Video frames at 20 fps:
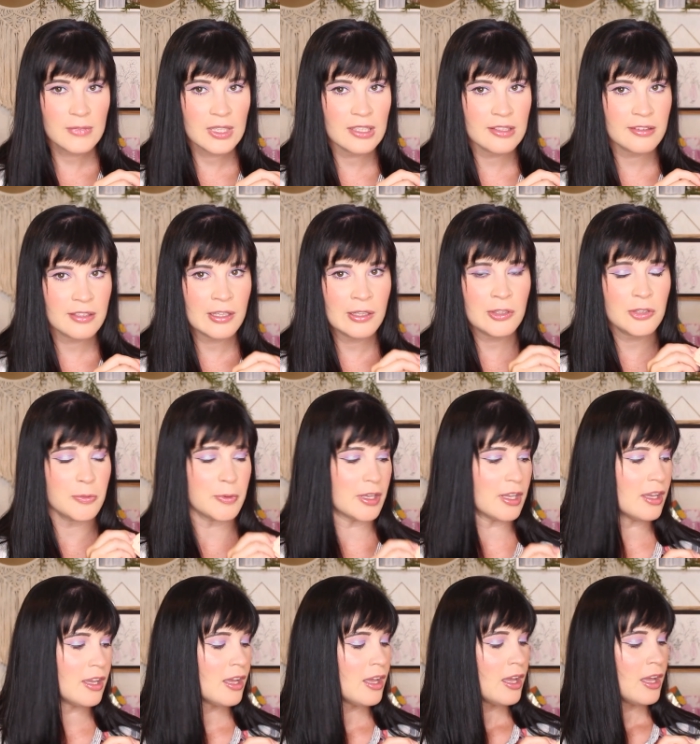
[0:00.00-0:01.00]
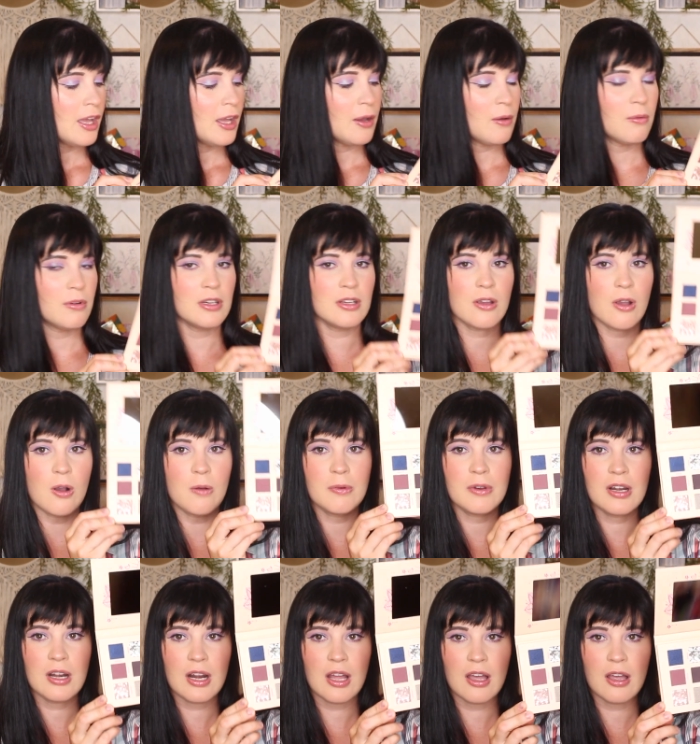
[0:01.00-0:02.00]
excuse me when you
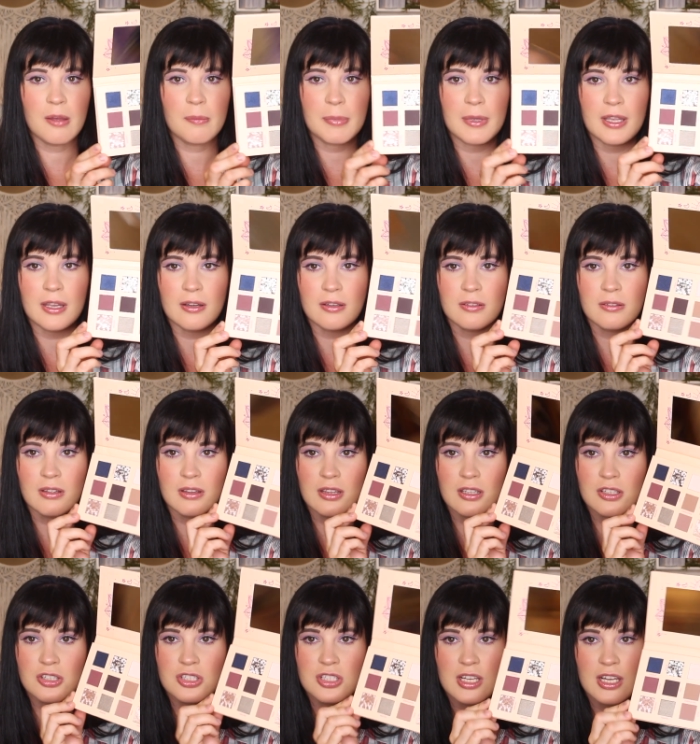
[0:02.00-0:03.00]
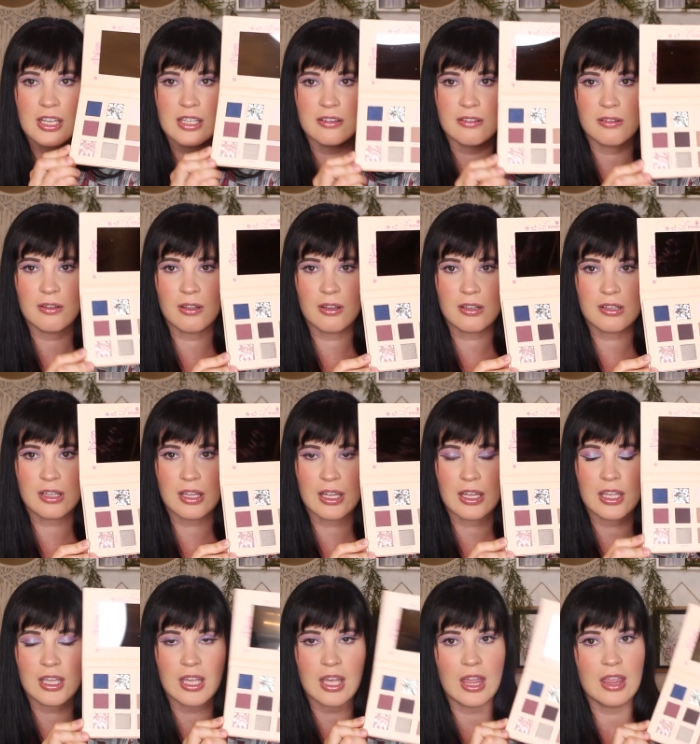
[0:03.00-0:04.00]
open it up here's what the shades look
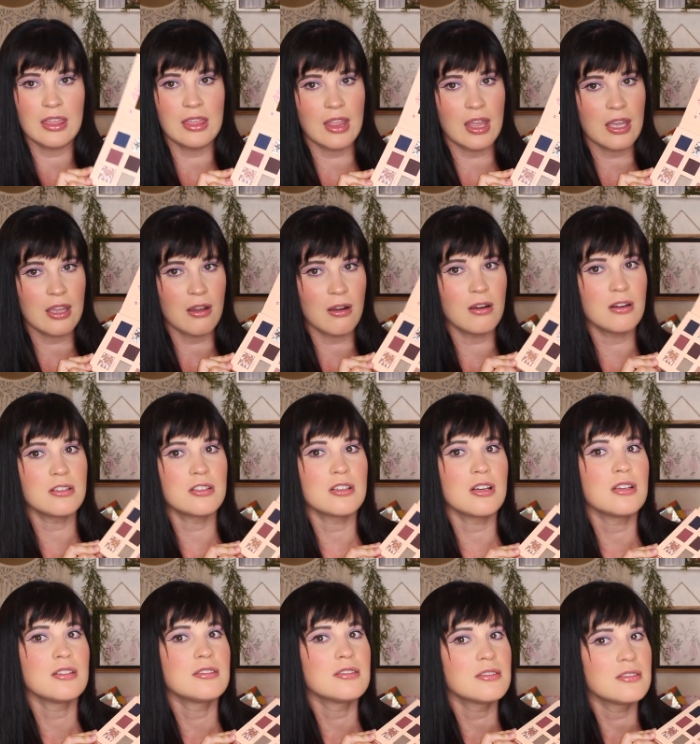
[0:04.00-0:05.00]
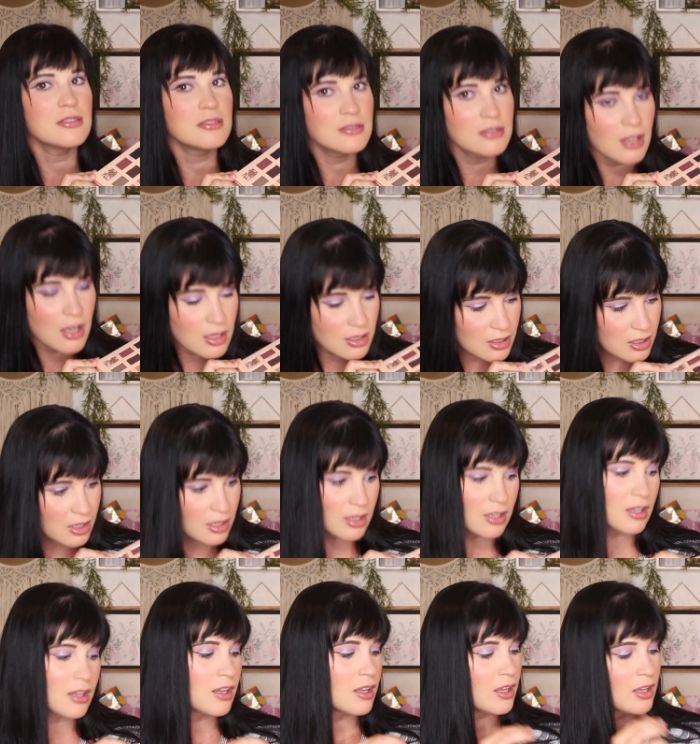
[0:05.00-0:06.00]
like and they are just
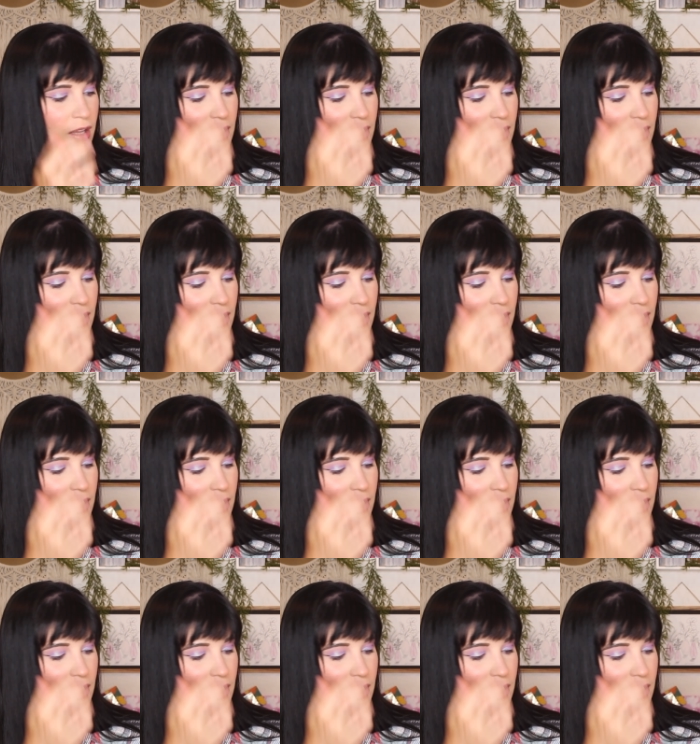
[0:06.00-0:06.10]
stunning